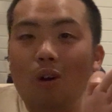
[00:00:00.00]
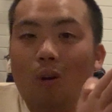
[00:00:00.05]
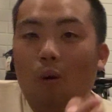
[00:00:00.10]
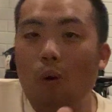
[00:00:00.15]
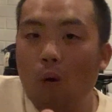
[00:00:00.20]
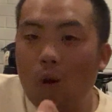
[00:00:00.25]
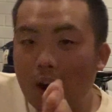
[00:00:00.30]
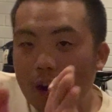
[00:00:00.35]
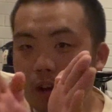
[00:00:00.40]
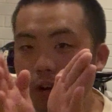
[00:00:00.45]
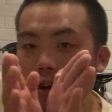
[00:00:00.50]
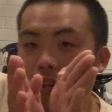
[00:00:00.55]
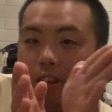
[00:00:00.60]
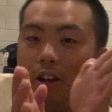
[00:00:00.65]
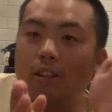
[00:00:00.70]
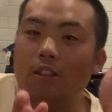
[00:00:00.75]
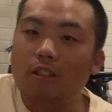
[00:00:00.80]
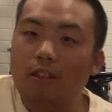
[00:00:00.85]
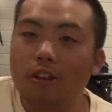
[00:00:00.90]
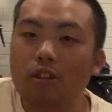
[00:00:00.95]
Or I can go
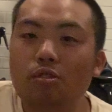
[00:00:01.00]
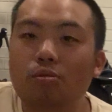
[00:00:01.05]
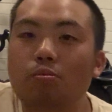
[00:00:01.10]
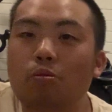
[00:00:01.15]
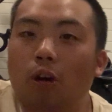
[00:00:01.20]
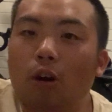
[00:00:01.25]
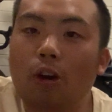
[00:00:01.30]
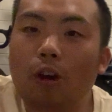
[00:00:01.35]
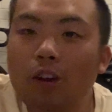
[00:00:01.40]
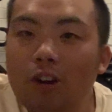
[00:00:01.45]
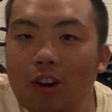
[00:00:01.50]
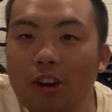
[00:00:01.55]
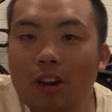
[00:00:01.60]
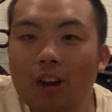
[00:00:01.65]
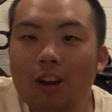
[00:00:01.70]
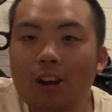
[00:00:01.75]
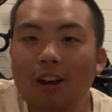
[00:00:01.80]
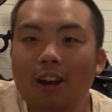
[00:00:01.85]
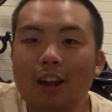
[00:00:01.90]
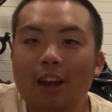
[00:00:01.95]
down this road
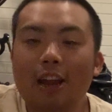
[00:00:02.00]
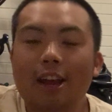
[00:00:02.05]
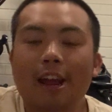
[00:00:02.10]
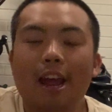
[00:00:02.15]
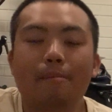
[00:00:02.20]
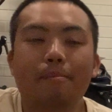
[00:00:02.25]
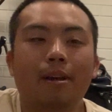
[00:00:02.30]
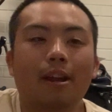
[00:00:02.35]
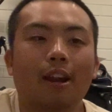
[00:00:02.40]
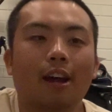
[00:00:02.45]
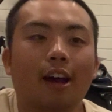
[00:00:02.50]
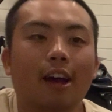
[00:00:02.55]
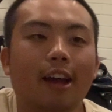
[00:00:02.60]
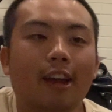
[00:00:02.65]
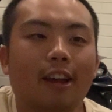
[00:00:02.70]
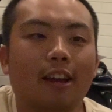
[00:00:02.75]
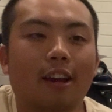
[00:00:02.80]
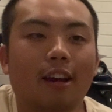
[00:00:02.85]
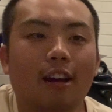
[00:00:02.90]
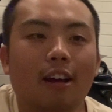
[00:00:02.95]
and be
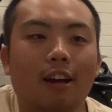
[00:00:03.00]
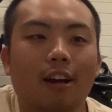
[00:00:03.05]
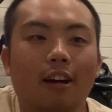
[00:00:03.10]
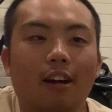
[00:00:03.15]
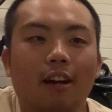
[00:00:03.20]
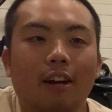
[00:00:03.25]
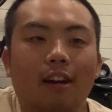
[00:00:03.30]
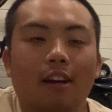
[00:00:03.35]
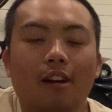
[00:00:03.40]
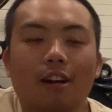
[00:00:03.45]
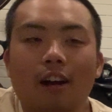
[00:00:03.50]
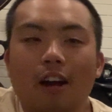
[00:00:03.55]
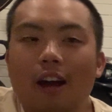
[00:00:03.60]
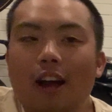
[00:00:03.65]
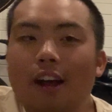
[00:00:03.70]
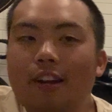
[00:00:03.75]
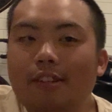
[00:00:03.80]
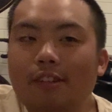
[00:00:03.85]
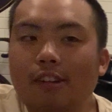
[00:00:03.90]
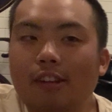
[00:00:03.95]
like,
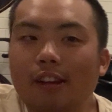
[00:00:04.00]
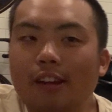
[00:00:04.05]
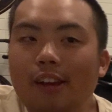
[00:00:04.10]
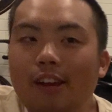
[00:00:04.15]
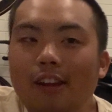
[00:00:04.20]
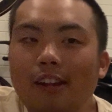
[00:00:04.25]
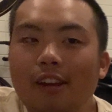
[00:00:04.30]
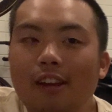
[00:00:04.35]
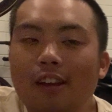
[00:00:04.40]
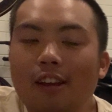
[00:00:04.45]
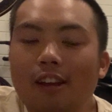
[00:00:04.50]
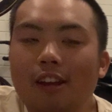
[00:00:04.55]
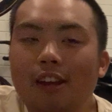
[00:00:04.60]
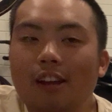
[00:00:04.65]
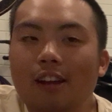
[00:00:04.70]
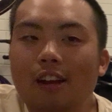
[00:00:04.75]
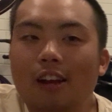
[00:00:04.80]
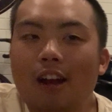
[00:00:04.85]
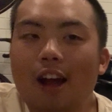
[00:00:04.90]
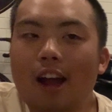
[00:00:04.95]
actually,
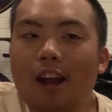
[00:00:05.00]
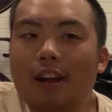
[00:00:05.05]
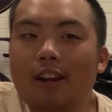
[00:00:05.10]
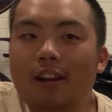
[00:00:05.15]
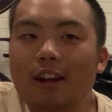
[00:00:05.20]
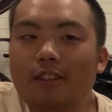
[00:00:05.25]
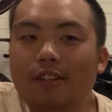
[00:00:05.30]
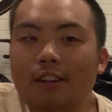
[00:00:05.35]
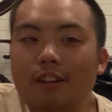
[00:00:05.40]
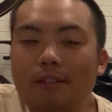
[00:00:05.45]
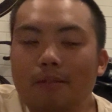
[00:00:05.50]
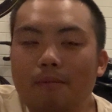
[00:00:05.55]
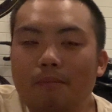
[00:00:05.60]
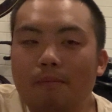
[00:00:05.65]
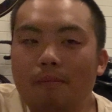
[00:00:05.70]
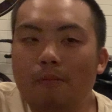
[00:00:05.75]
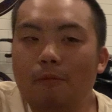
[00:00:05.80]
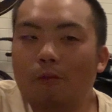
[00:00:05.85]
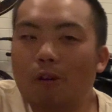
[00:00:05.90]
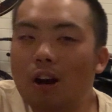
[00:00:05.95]
I can actually,
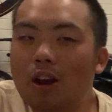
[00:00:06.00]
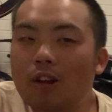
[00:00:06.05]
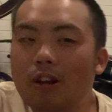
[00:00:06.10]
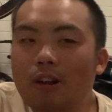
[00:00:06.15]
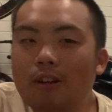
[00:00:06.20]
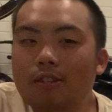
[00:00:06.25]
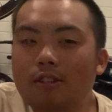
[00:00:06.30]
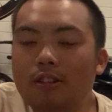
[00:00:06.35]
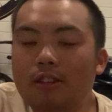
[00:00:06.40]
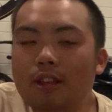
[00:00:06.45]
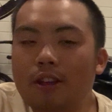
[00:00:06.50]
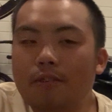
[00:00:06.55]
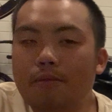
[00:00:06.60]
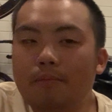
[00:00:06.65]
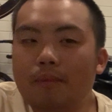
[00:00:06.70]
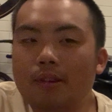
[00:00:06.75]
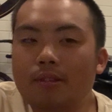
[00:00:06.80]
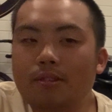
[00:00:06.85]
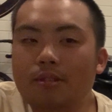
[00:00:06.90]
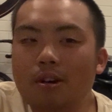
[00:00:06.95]
why don't I just think for
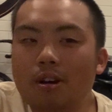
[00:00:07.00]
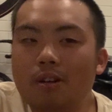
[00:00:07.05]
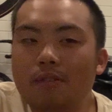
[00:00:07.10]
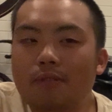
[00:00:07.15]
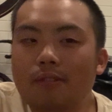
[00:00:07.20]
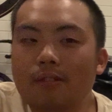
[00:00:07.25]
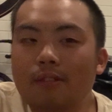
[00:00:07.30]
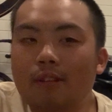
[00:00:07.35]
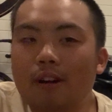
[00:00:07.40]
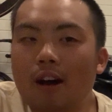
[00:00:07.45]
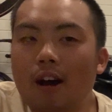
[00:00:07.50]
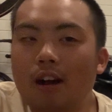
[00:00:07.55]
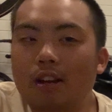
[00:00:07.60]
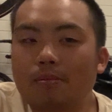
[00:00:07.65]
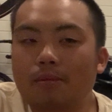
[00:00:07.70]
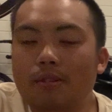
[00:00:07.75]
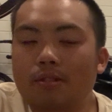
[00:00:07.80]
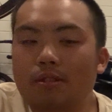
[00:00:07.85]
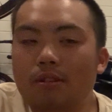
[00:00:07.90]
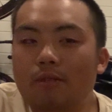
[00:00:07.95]
myself and ask
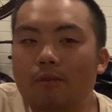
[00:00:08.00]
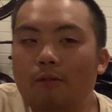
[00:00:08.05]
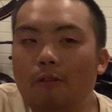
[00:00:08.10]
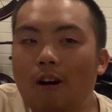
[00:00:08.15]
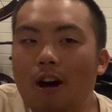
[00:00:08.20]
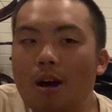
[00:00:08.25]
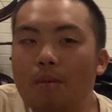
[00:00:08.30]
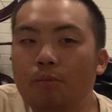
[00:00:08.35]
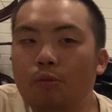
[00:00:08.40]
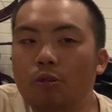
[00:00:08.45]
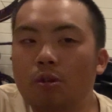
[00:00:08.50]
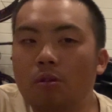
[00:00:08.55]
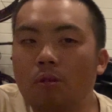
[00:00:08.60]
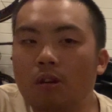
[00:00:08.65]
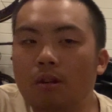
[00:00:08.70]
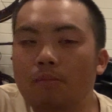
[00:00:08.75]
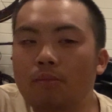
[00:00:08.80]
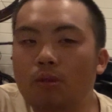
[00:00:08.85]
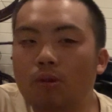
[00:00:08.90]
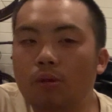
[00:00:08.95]
myself why I'm doing what
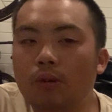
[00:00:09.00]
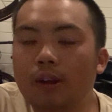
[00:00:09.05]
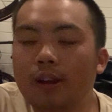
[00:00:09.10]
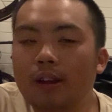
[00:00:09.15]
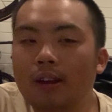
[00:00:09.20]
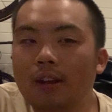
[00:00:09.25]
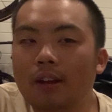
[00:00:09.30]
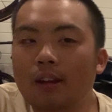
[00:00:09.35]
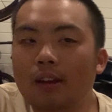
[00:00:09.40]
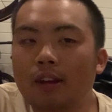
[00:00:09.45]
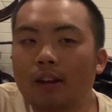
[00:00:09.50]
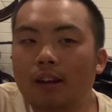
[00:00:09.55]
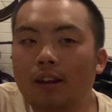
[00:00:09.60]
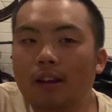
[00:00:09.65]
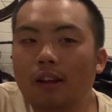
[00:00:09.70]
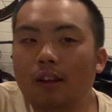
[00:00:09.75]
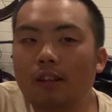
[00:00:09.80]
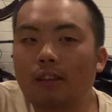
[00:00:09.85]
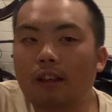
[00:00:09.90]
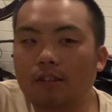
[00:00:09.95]
I'm doing?
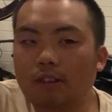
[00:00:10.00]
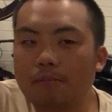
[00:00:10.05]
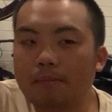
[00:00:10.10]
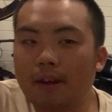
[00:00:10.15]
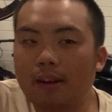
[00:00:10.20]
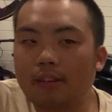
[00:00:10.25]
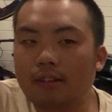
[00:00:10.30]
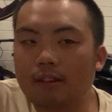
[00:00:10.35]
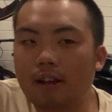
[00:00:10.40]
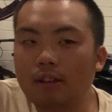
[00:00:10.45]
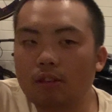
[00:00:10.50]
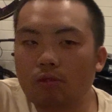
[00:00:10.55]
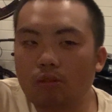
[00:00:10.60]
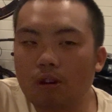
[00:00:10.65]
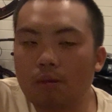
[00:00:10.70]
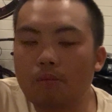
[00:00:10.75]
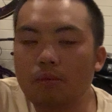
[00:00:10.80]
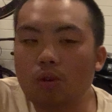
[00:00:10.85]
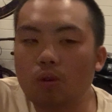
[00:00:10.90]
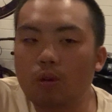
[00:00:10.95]
Does it make sense what
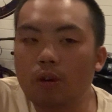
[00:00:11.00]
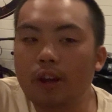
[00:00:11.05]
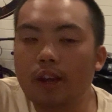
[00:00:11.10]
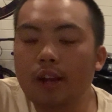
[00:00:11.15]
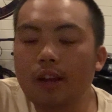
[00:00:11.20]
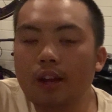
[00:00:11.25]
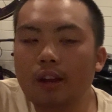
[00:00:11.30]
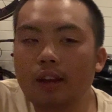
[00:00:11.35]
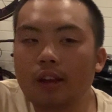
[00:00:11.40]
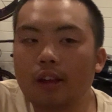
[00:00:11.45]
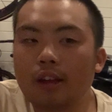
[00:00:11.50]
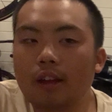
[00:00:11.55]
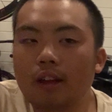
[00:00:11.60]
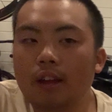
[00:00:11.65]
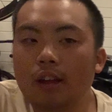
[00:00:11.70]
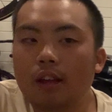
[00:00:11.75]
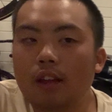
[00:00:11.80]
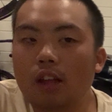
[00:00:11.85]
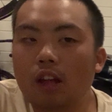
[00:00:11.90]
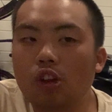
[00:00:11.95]
I'm doing?
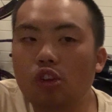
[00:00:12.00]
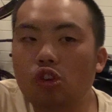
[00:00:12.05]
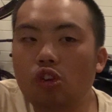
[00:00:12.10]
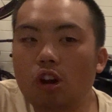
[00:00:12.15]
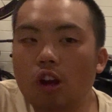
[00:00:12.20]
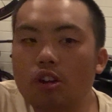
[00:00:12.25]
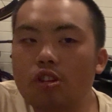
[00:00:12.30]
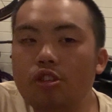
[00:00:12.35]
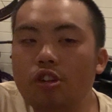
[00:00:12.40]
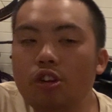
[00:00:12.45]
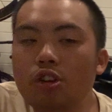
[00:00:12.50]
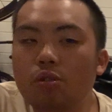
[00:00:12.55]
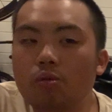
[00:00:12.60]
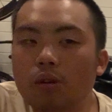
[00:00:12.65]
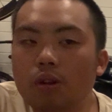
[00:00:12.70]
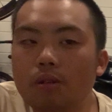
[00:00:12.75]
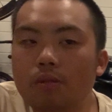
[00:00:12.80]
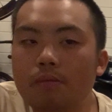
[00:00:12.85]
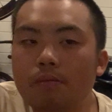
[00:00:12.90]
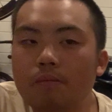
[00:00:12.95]
And should I continue it?